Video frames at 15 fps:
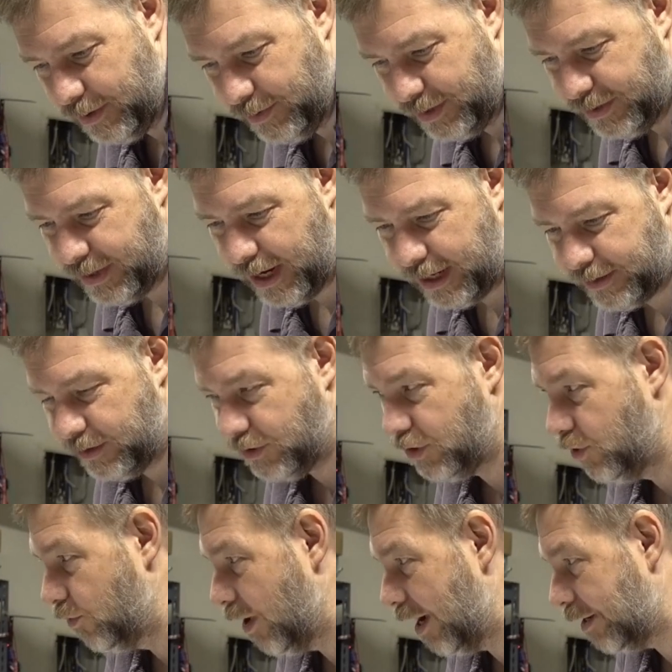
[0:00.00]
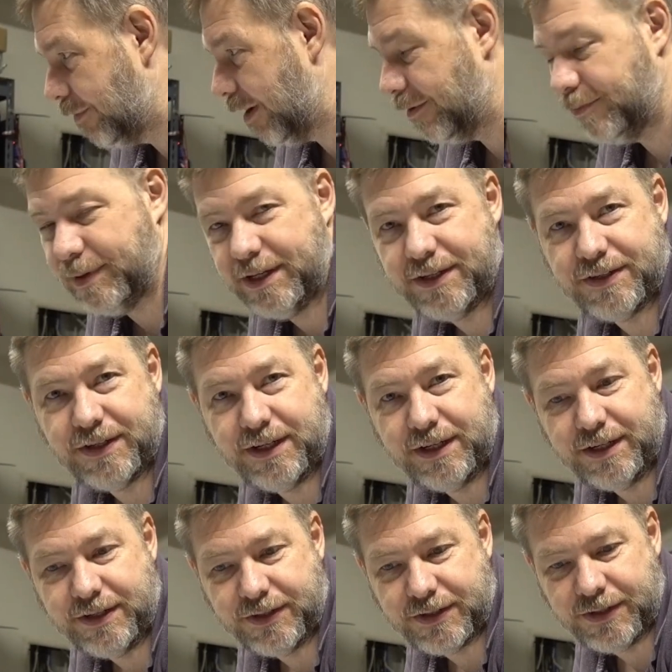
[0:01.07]
would stack the 2 rack mount
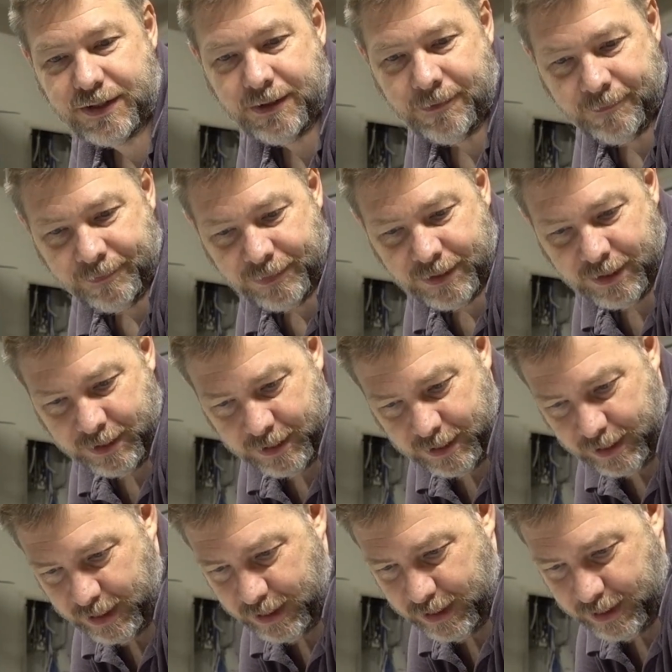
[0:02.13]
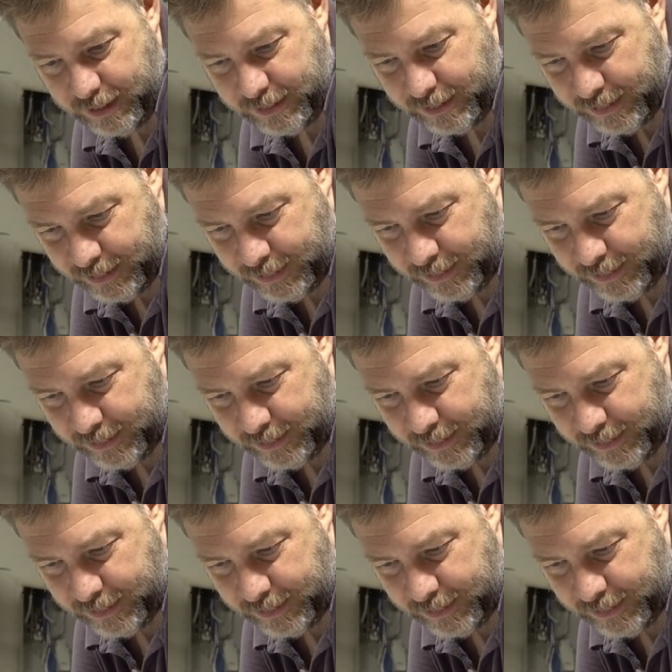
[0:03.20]
PCs, and